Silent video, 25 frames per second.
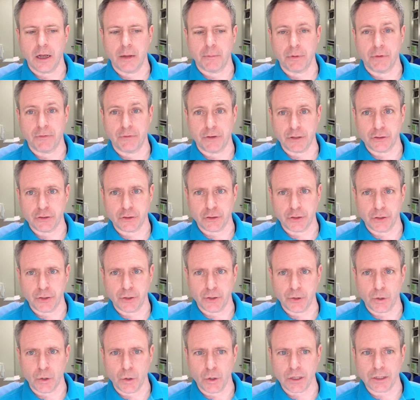Professor here
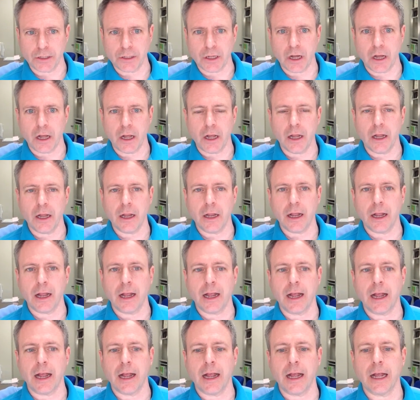at Hokudai
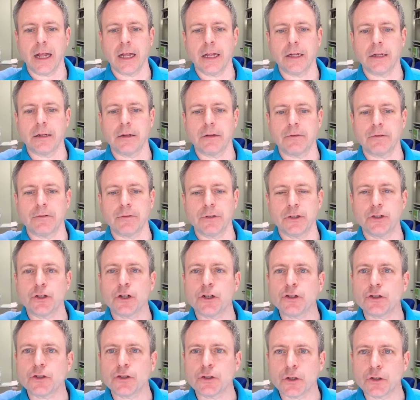and a
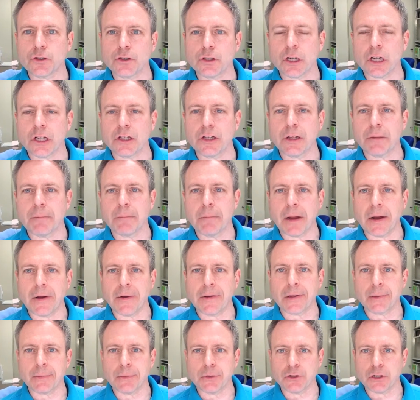research associate at the
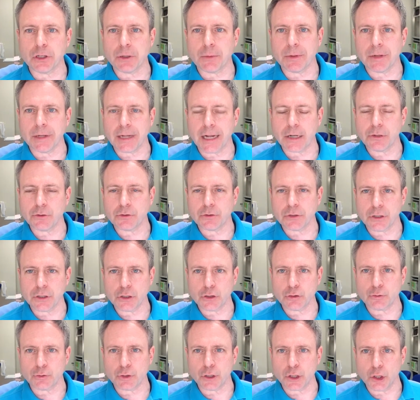American Museum of Natural
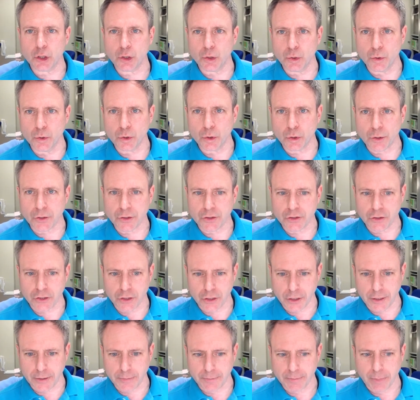History in New York
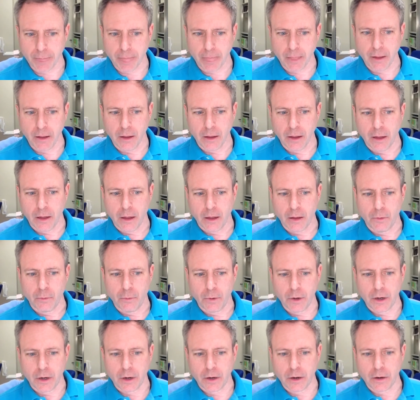City,
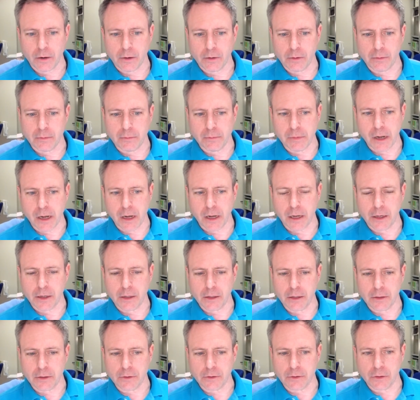where
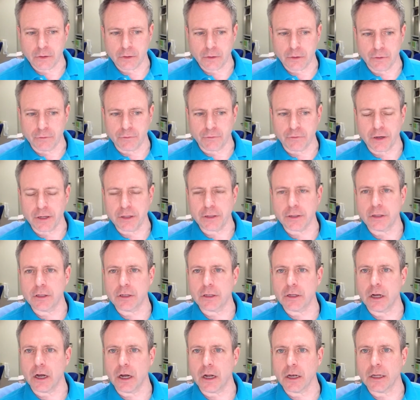my good friend
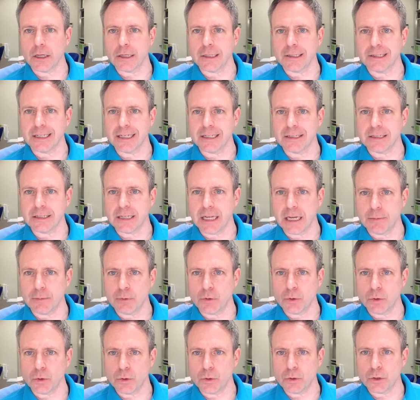and colleague Denton
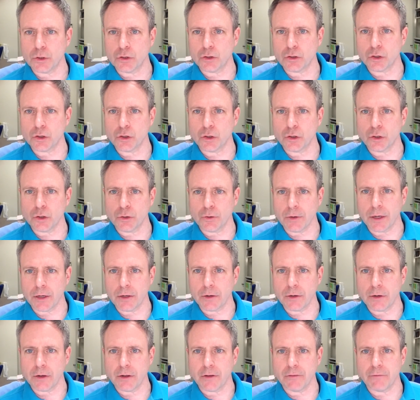Abel, who is
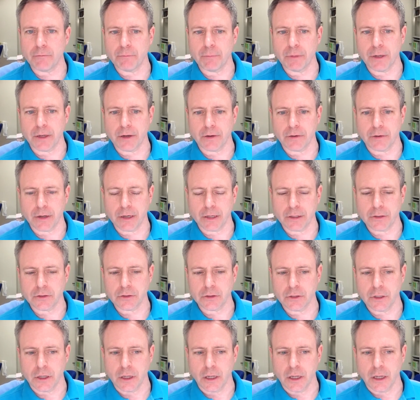curator of
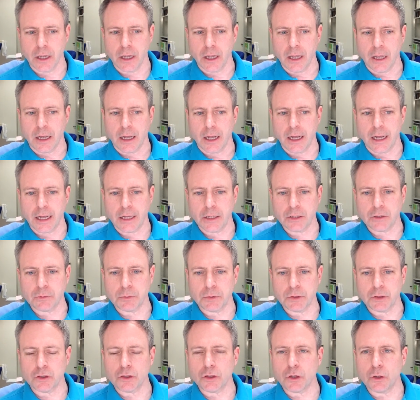meteorites, has
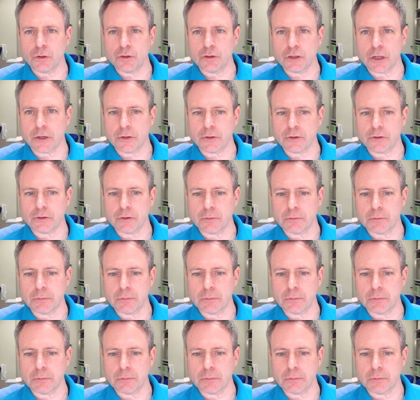been so generous to